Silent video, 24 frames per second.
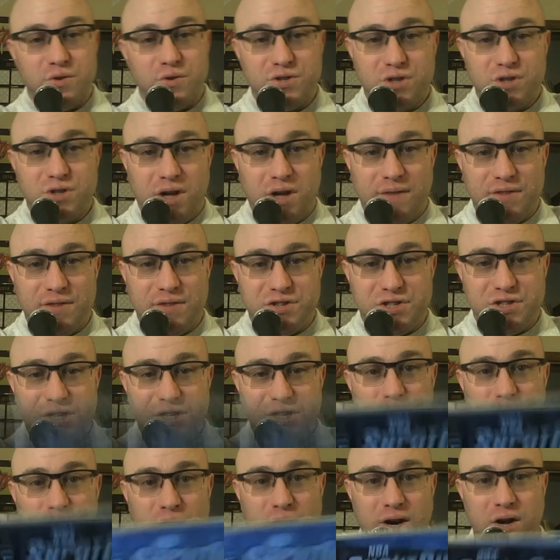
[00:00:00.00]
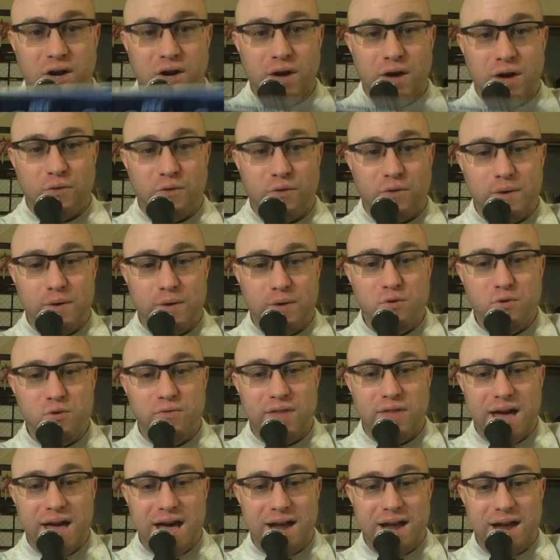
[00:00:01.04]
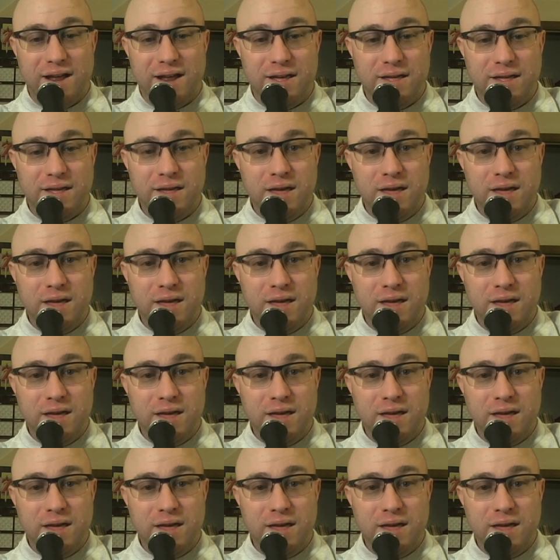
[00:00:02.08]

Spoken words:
still have the seal. We're going to go ahead and remove that.